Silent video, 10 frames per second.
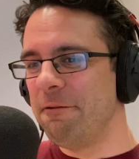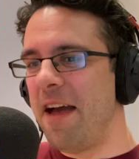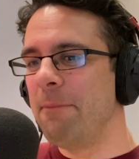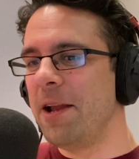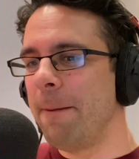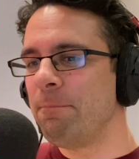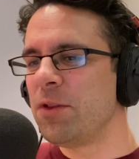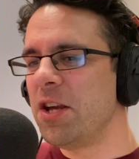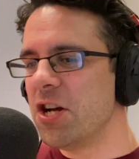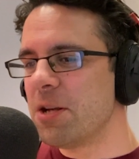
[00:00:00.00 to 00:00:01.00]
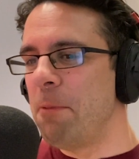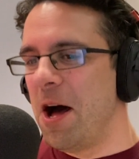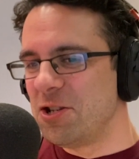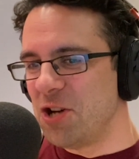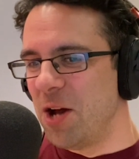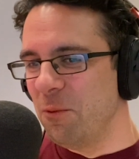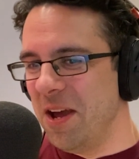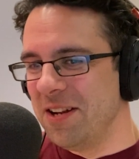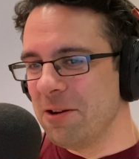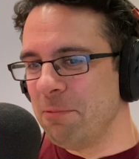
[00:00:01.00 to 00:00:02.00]
family. It's a part John
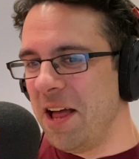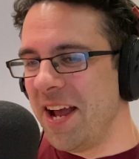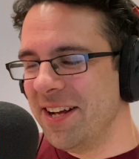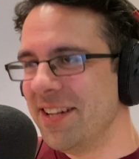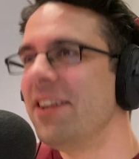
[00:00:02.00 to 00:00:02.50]
Wayne could play.